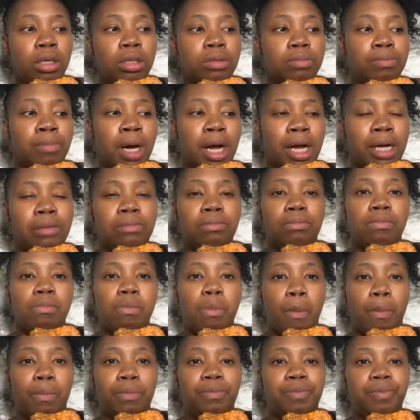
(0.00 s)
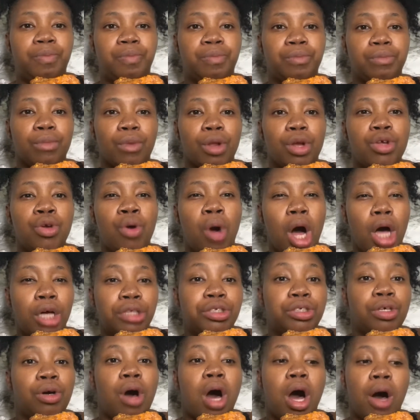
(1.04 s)
But you'll
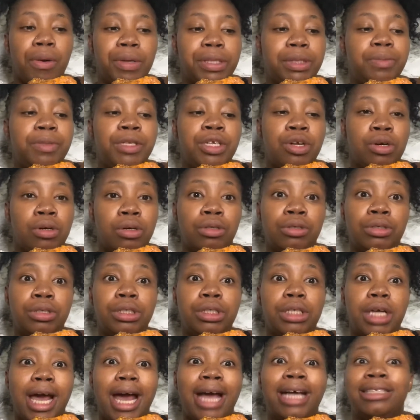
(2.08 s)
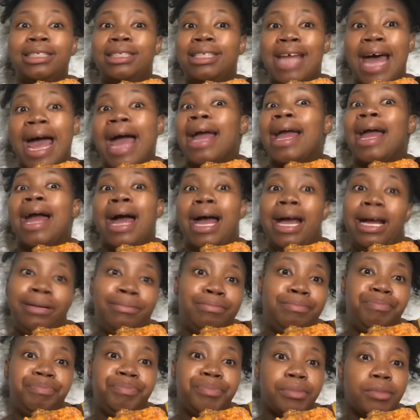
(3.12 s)
also always be known as that guy.
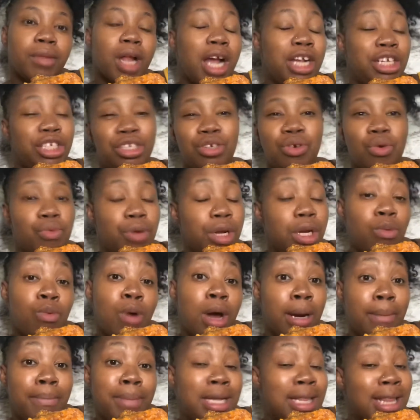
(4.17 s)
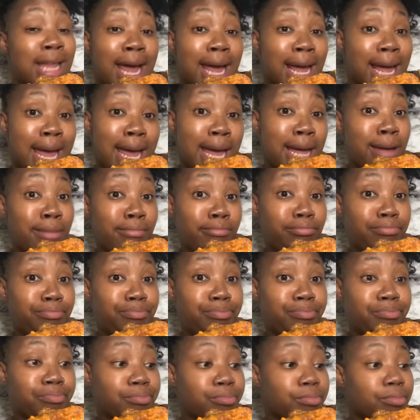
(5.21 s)
And you don't really want to be that guy.
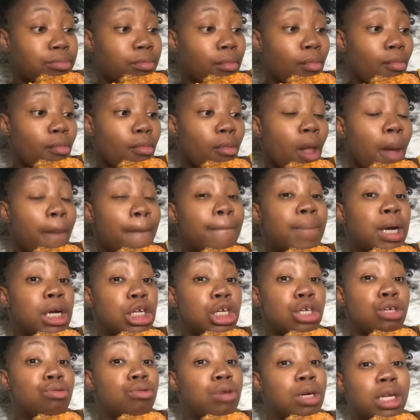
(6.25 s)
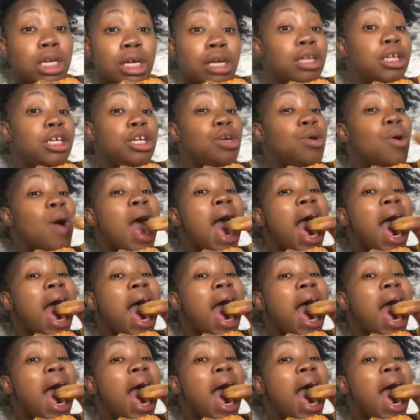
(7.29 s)
But you clearly do.